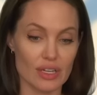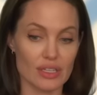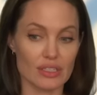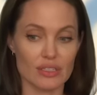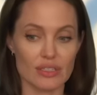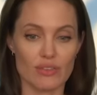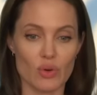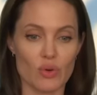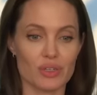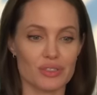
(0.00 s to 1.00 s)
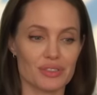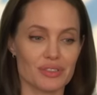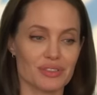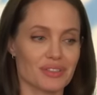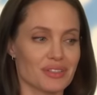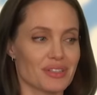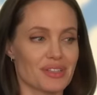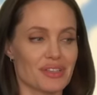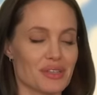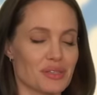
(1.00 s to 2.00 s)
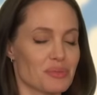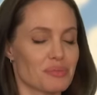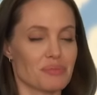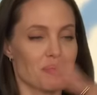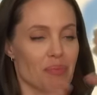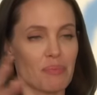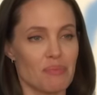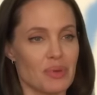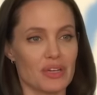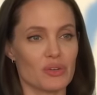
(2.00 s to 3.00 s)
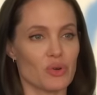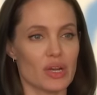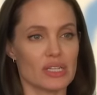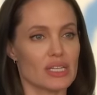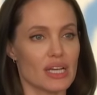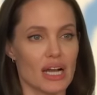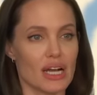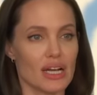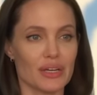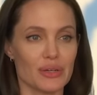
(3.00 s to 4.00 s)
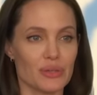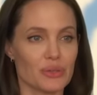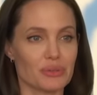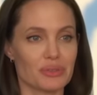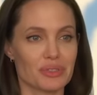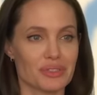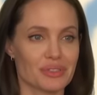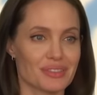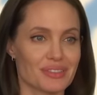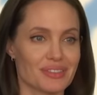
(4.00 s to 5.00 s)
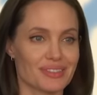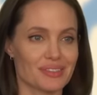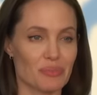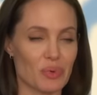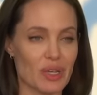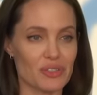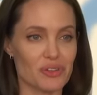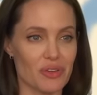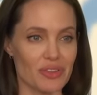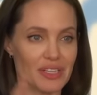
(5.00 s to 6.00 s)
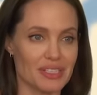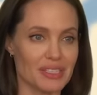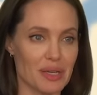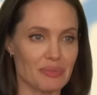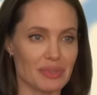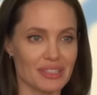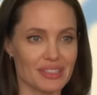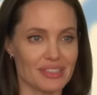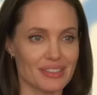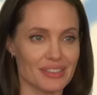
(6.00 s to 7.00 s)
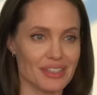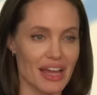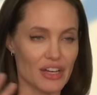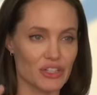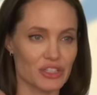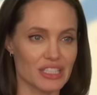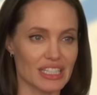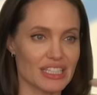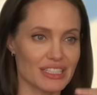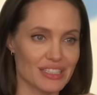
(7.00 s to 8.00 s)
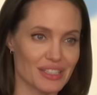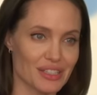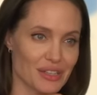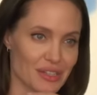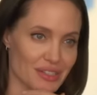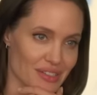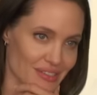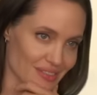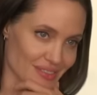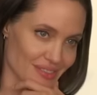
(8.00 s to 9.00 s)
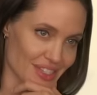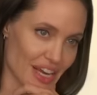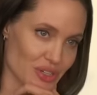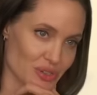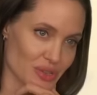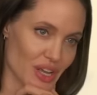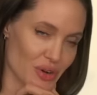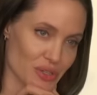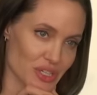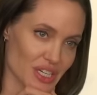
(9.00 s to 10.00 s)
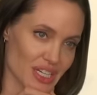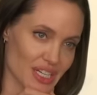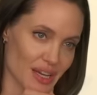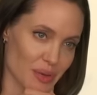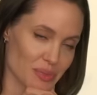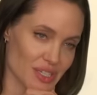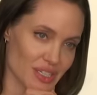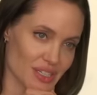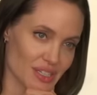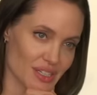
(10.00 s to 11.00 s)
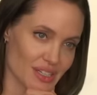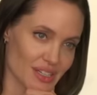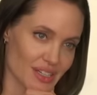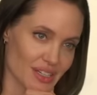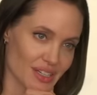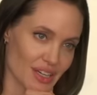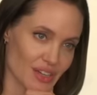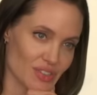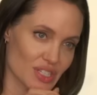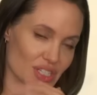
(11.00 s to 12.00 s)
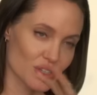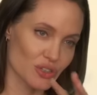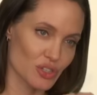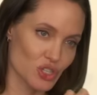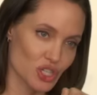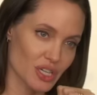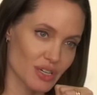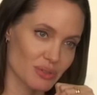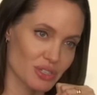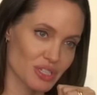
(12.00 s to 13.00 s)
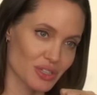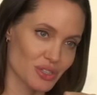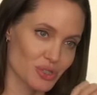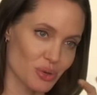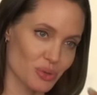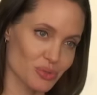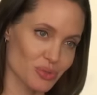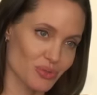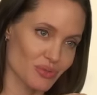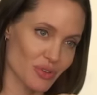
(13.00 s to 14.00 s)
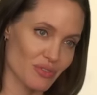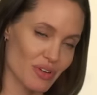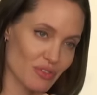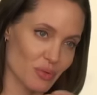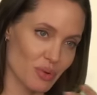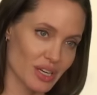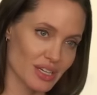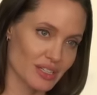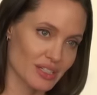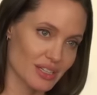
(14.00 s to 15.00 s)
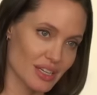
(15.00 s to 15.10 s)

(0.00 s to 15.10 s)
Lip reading: is, of course, this big crazy Kai who brings all the excitement and the action scenes and the danger and energy, and he comes in to kind of steal the chi, which is like the souls of everyone,